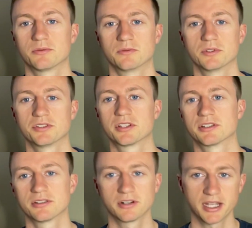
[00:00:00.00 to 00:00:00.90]
we're just going
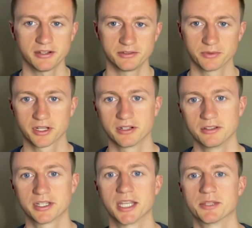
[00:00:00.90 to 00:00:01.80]
to start out and we're going to
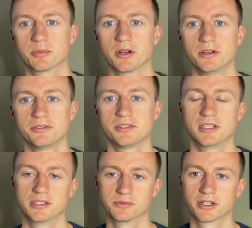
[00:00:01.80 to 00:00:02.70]
look at the pros
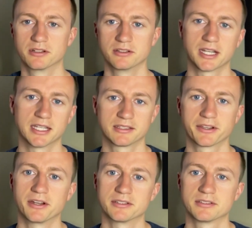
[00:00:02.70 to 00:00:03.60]
and then we're going to look at the
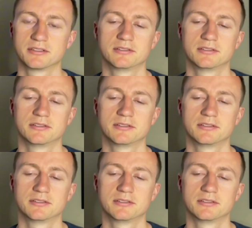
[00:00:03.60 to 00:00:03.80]
cons.